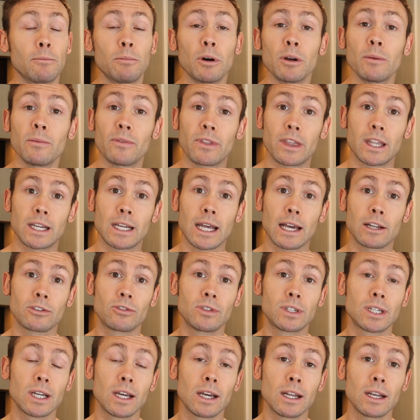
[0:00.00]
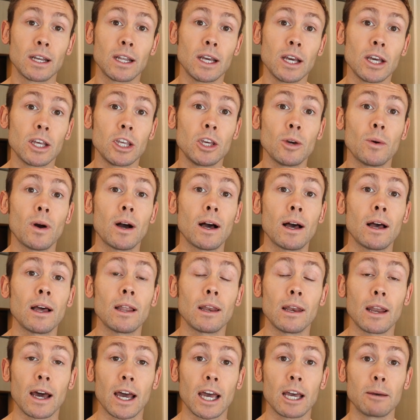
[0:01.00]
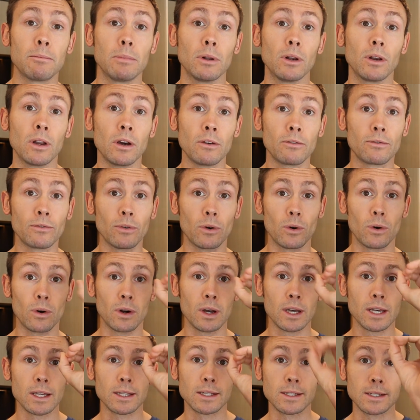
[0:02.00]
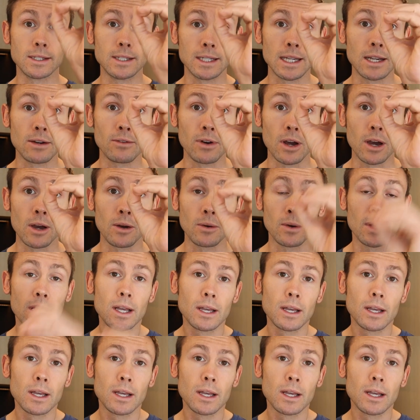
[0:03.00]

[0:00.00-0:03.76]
the bottom of the tax return, you are liable for zero